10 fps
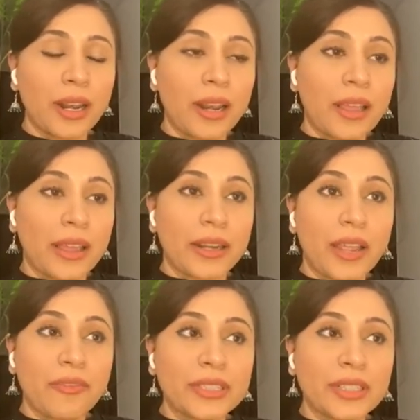and I've
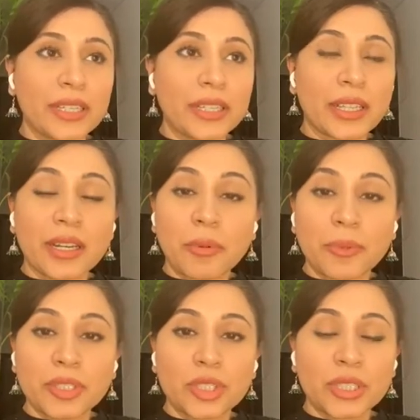recently taken up a
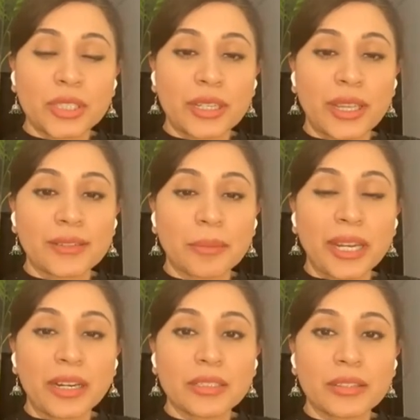position as a medical
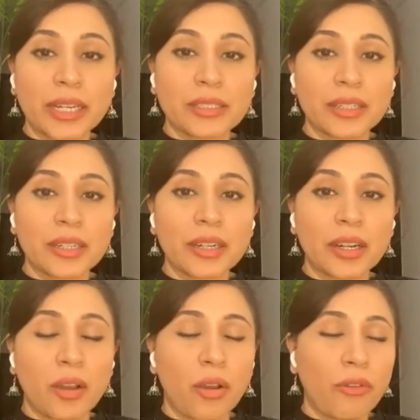director
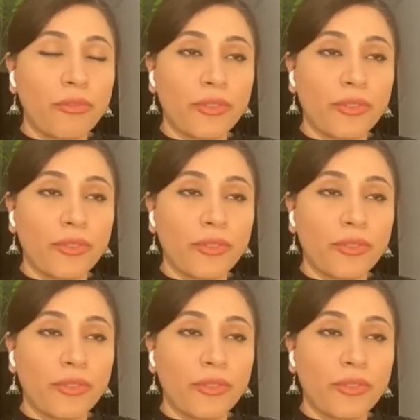of